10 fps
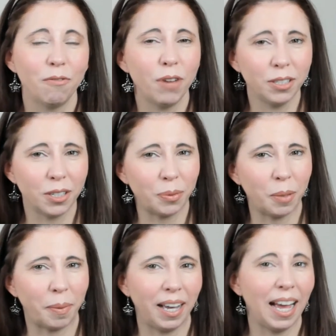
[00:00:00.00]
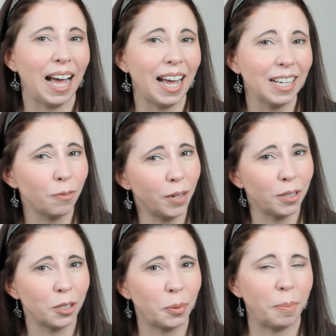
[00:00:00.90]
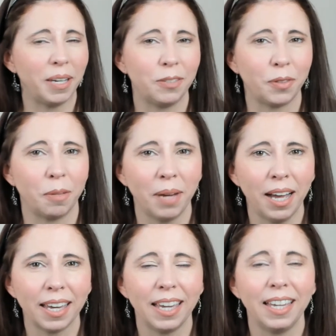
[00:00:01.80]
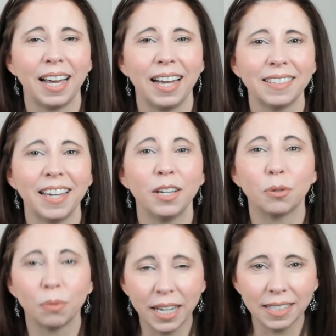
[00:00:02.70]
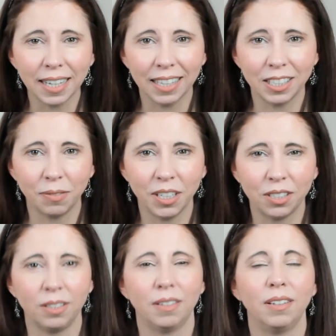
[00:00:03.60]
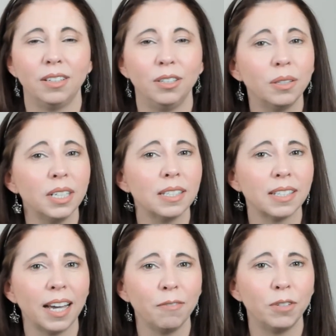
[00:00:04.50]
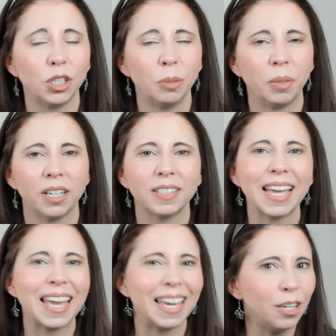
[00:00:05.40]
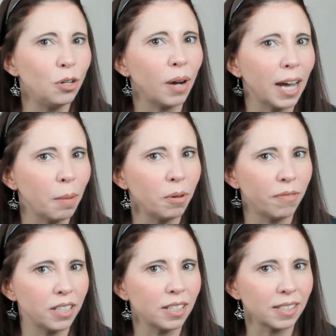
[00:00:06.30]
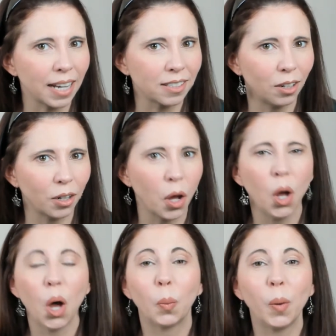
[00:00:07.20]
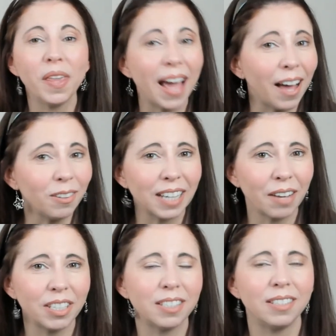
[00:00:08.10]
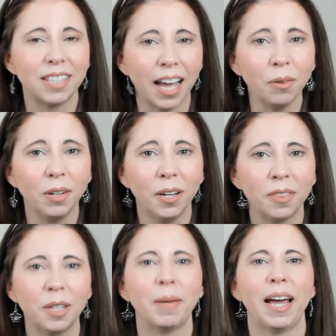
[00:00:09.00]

PhotoSweeper. As PhotoSweeper is for the Mac, it has a great added feature that you can scan for duplicates in your Apple Photos catalog without having to download them